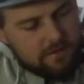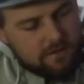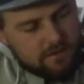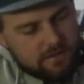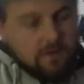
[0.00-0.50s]

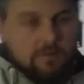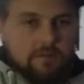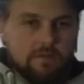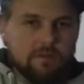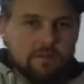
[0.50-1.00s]
So
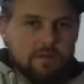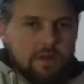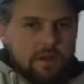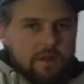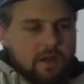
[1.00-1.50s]

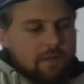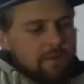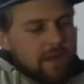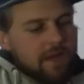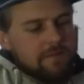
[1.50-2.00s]
I'm
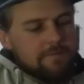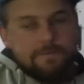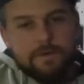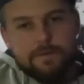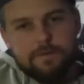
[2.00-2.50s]
playing the
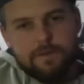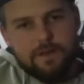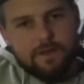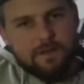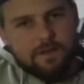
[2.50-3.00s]
5th
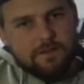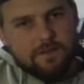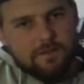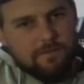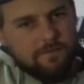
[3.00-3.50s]

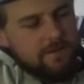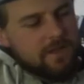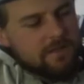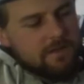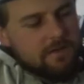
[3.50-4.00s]

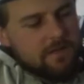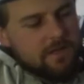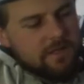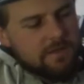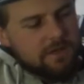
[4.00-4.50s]
fret on the
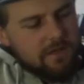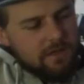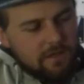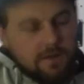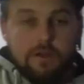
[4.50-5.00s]
E string,
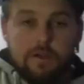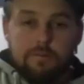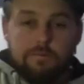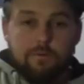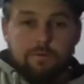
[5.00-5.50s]

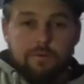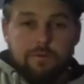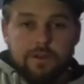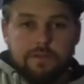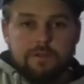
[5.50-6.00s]
4th
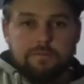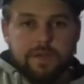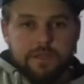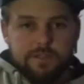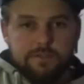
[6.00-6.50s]
fret on the
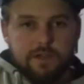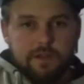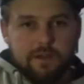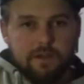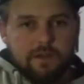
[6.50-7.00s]
B
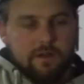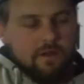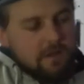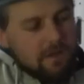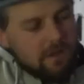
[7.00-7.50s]
string,
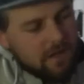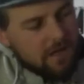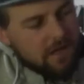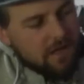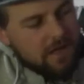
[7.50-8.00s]

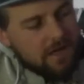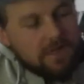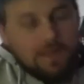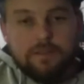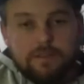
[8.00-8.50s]

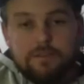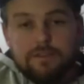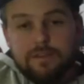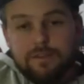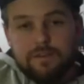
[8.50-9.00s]
again the
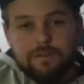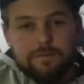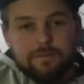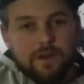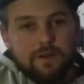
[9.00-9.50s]
3rd
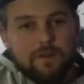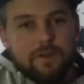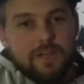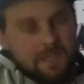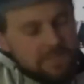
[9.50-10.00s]
fret on
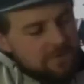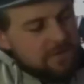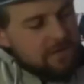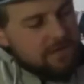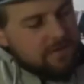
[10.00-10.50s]
the E
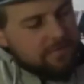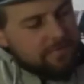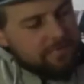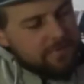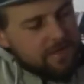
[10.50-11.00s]
string,
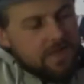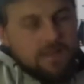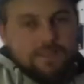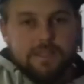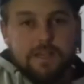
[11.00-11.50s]

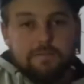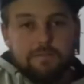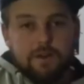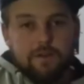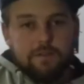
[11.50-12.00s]
2nd
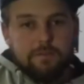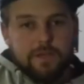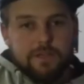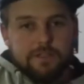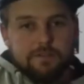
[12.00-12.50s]
fret on the
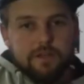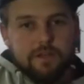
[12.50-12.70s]
B string,